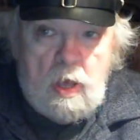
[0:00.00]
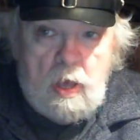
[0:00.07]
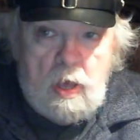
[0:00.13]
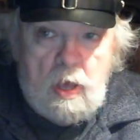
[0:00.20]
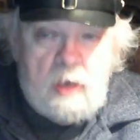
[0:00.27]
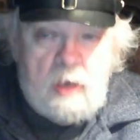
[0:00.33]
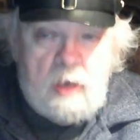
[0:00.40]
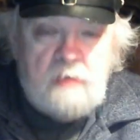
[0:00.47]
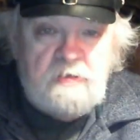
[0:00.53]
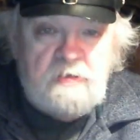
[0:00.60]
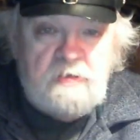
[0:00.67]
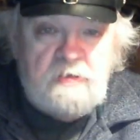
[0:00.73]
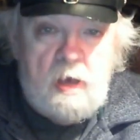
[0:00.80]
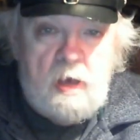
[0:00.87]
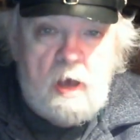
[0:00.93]
And
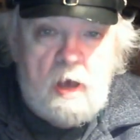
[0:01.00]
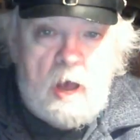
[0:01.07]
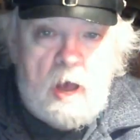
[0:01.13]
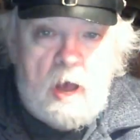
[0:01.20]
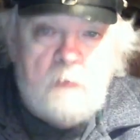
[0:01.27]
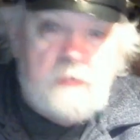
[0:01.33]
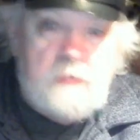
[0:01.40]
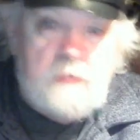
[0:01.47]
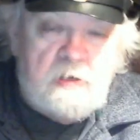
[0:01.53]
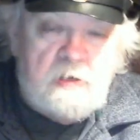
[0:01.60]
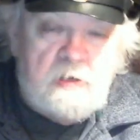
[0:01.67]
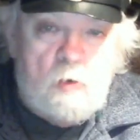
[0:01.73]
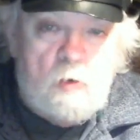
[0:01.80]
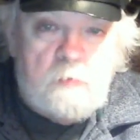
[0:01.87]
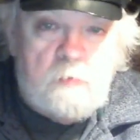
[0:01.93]
yeah, I'm getting
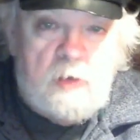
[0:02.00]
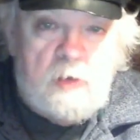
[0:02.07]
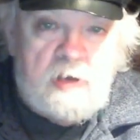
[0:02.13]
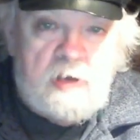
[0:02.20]
annoyed by it.